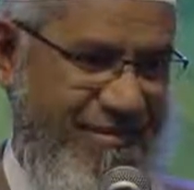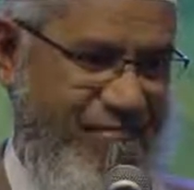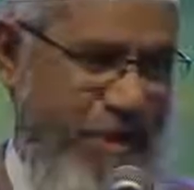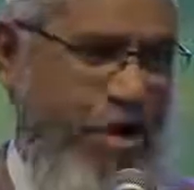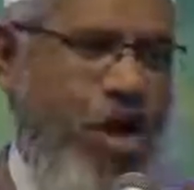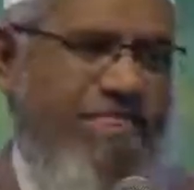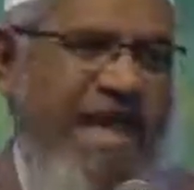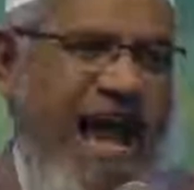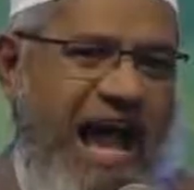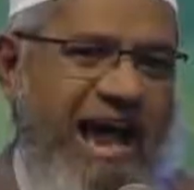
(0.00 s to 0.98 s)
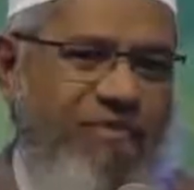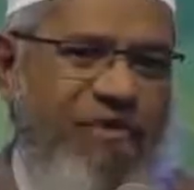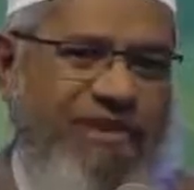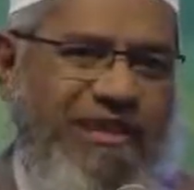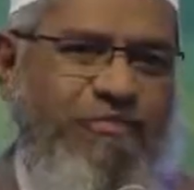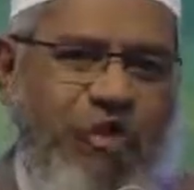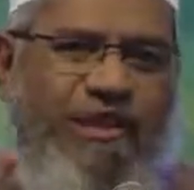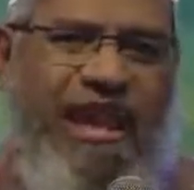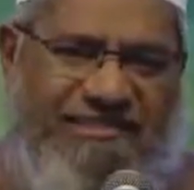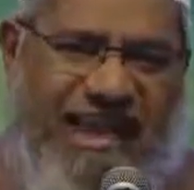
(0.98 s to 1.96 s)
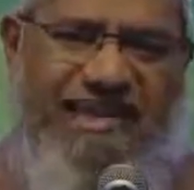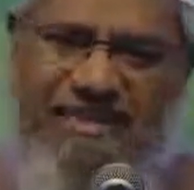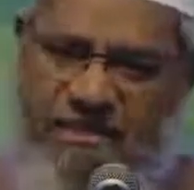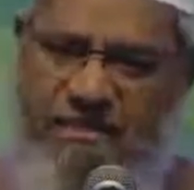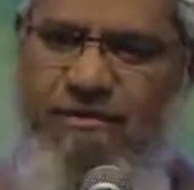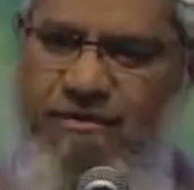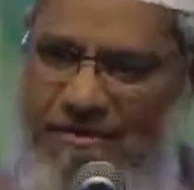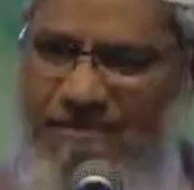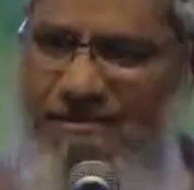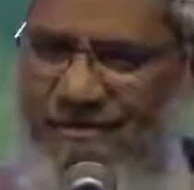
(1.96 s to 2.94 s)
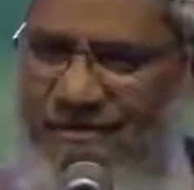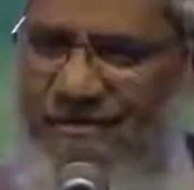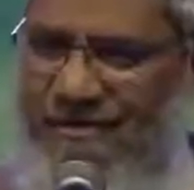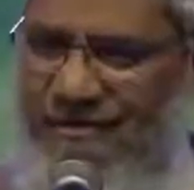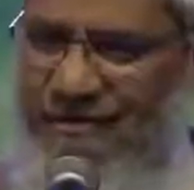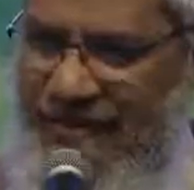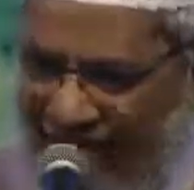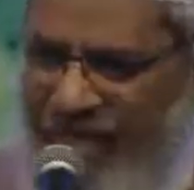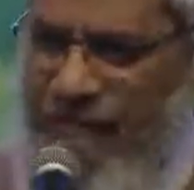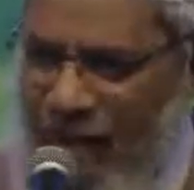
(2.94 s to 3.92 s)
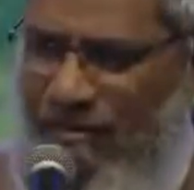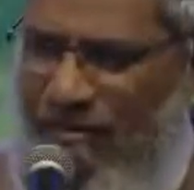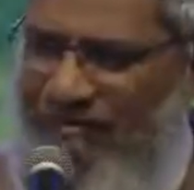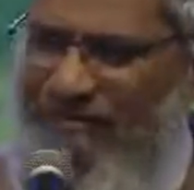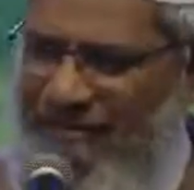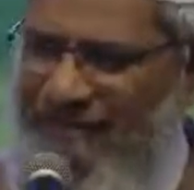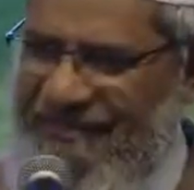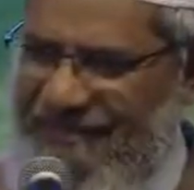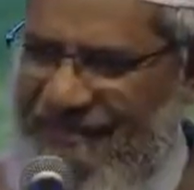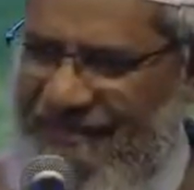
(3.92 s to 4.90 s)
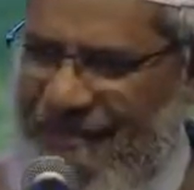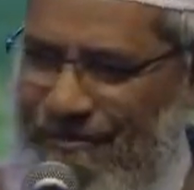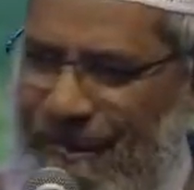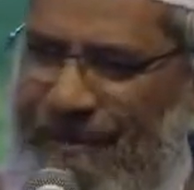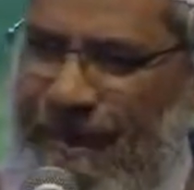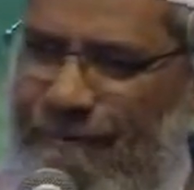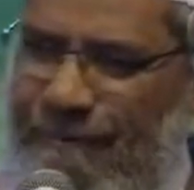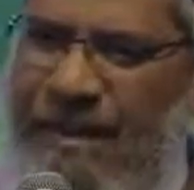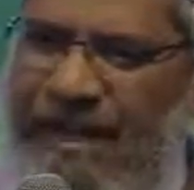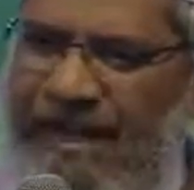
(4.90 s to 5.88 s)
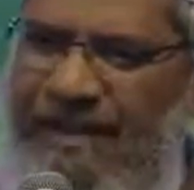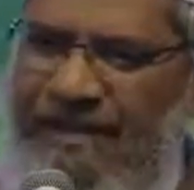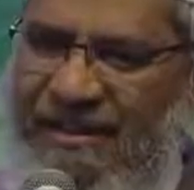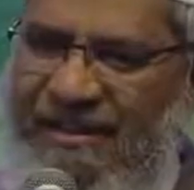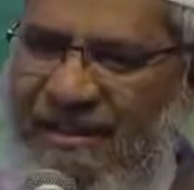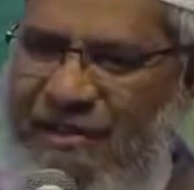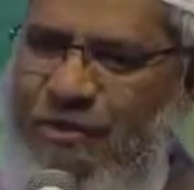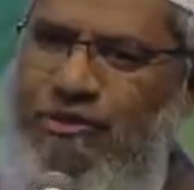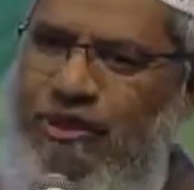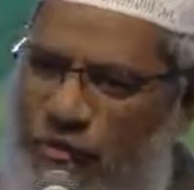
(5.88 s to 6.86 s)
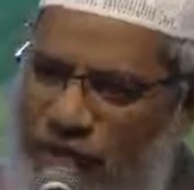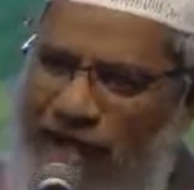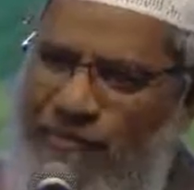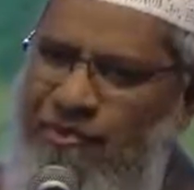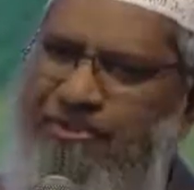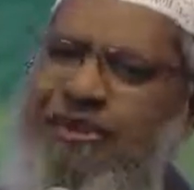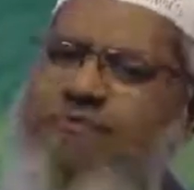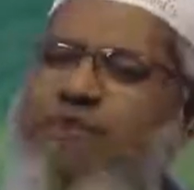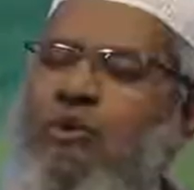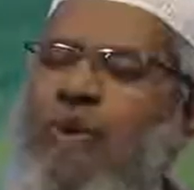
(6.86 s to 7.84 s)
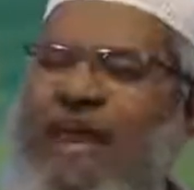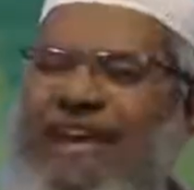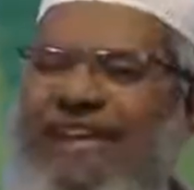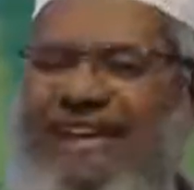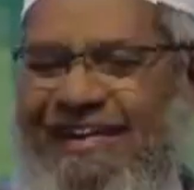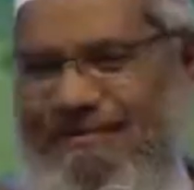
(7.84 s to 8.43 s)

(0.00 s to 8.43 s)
Because the Han Muslim look like Chinese, they have problems, but compared to the Uyghur Muslims, very little.